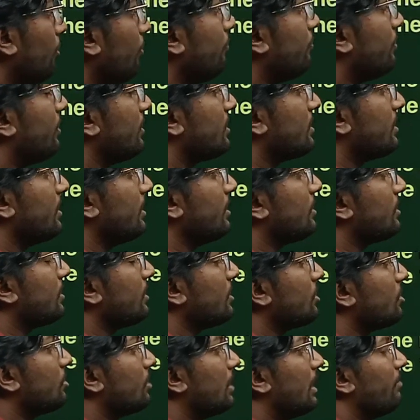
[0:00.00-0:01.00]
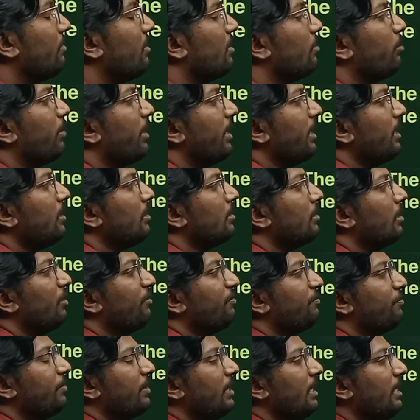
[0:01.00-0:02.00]
of distances traveled by a
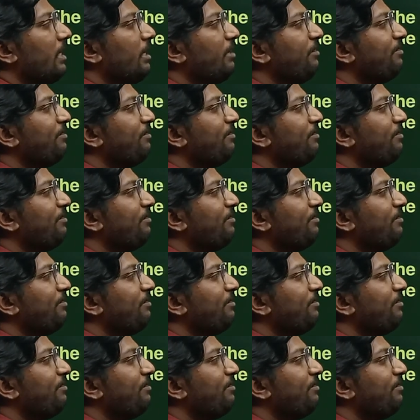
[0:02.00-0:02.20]
freely